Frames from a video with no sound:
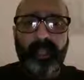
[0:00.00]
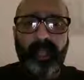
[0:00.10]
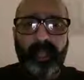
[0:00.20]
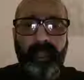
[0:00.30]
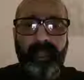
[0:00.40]

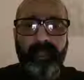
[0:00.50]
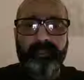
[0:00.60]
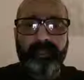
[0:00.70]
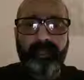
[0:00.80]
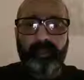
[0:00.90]

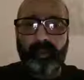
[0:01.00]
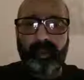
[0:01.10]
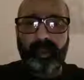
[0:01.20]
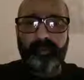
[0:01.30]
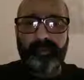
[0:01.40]
As
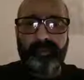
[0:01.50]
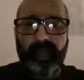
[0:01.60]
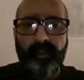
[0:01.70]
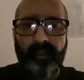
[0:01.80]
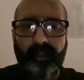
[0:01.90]
quite a lot of you
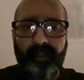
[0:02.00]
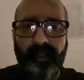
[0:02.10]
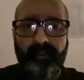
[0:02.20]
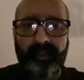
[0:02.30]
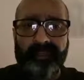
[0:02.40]
know, that I
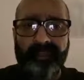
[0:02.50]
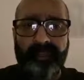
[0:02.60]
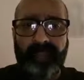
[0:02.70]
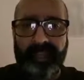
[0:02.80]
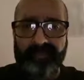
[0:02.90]
got
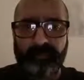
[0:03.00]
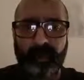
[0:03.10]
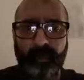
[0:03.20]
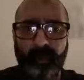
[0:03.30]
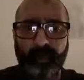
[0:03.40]
arrested against
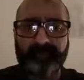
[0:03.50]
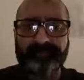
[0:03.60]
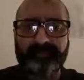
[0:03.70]
my will